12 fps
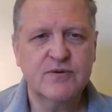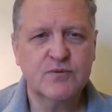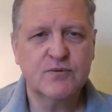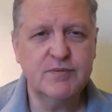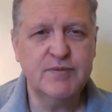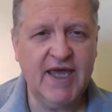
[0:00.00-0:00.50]

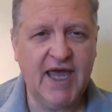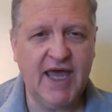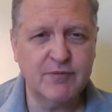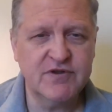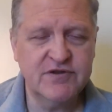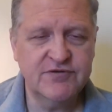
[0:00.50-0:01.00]
would be
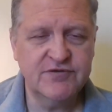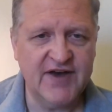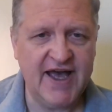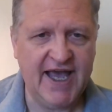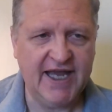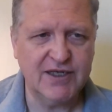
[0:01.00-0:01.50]
able to
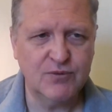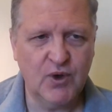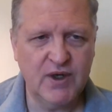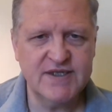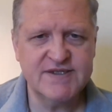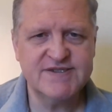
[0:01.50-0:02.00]
find
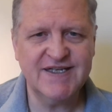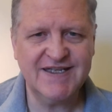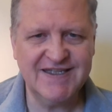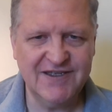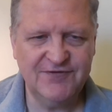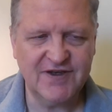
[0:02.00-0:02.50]
what
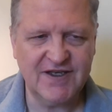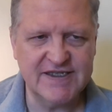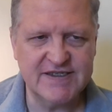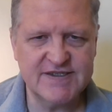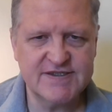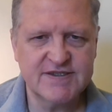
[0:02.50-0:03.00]

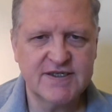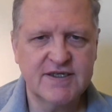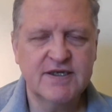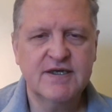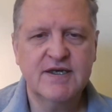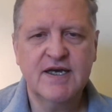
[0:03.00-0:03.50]
significance
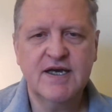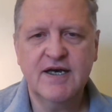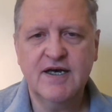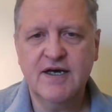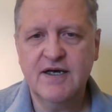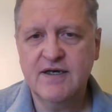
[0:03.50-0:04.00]

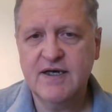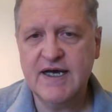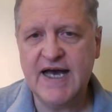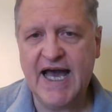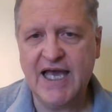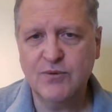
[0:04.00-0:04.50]

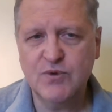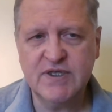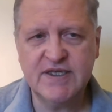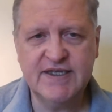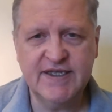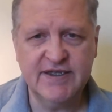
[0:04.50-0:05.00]
I
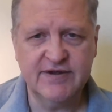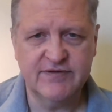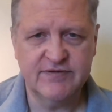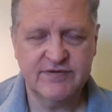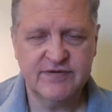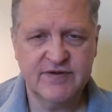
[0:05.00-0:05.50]
would
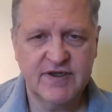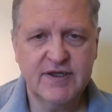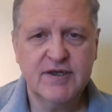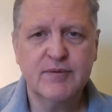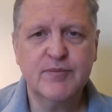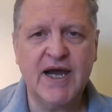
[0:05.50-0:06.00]
give
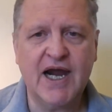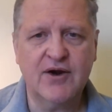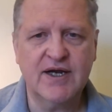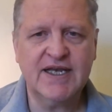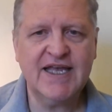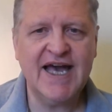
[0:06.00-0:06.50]

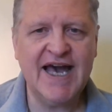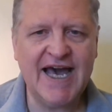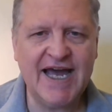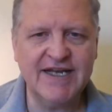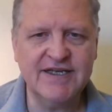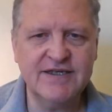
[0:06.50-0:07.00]
para
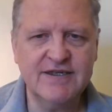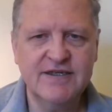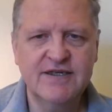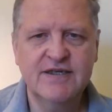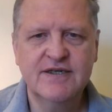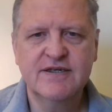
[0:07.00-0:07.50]
cada,
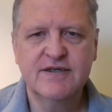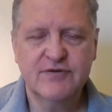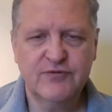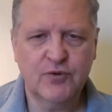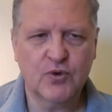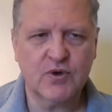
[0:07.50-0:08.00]

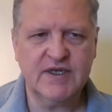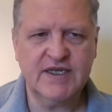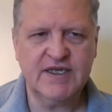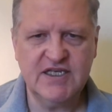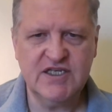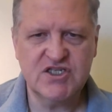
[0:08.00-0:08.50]
for
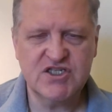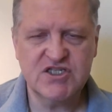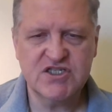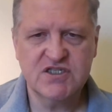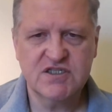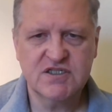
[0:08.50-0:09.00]

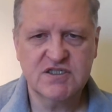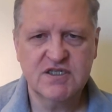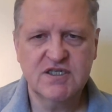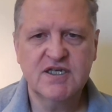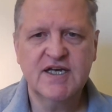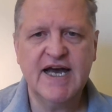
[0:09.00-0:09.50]
each
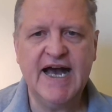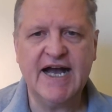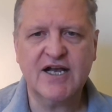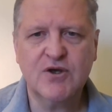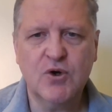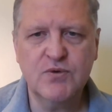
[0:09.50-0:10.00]

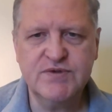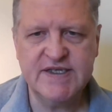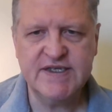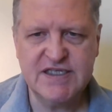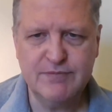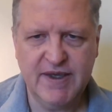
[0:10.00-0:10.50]

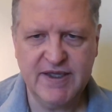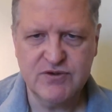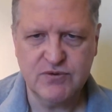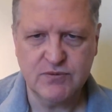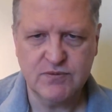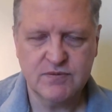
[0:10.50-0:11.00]
acontecimento,